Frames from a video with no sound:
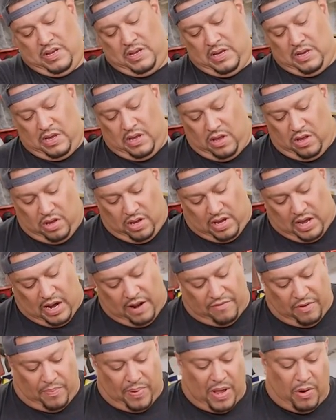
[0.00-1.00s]
you can
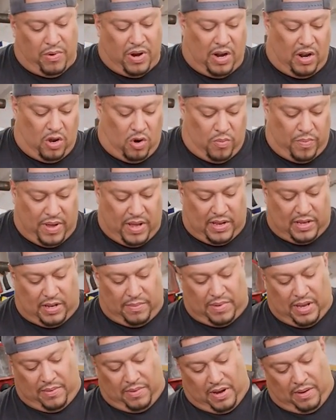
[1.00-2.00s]
have to play with it a little bit.
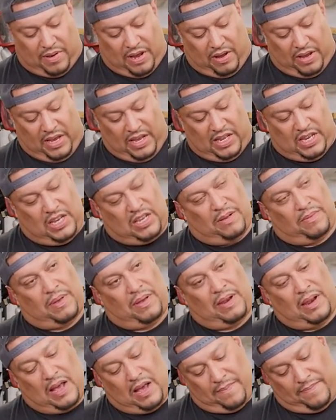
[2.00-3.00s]
Sometimes it comes out easy,
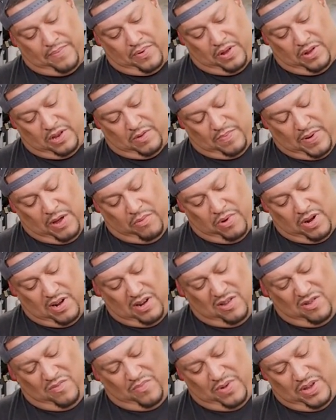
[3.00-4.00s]
sometimes not, but just play with it a
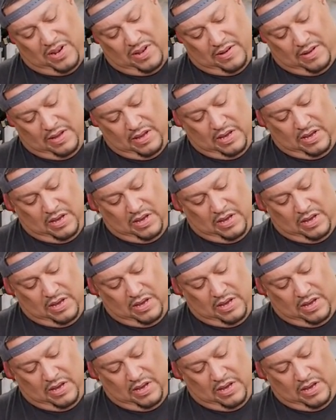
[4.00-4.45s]
little bit.